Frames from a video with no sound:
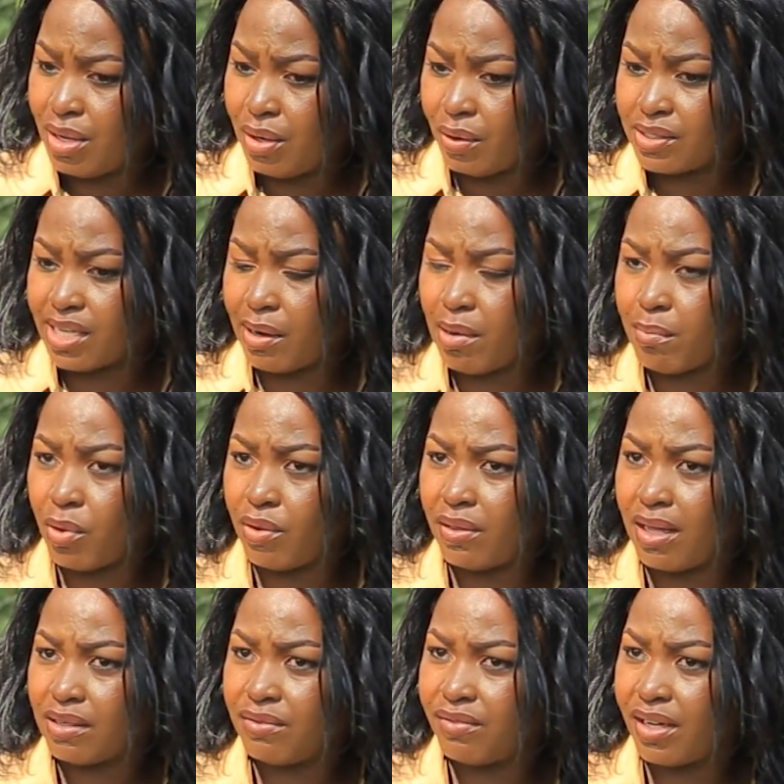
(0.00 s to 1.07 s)
Because I remember on
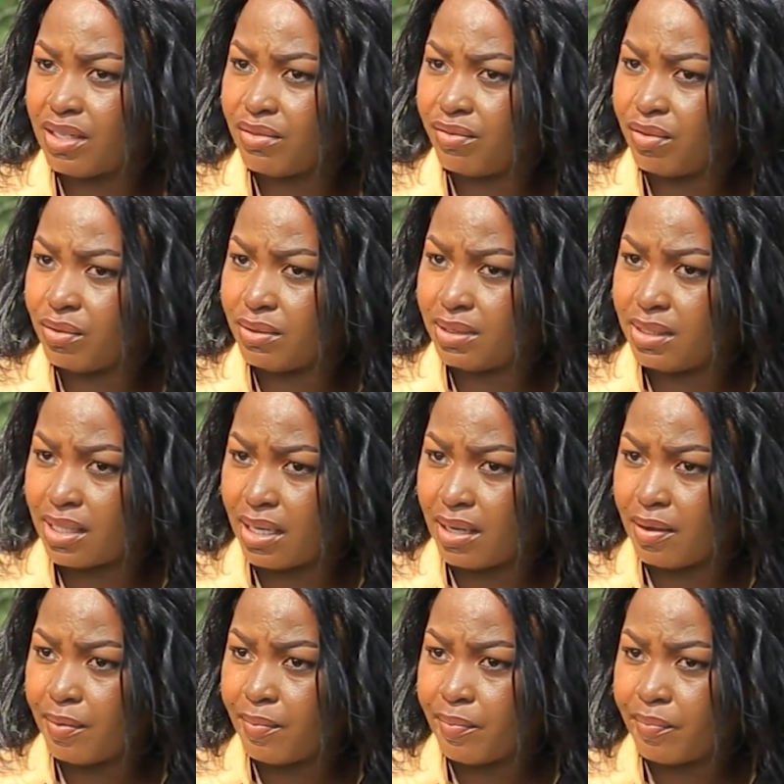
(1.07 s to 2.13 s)
that fateful day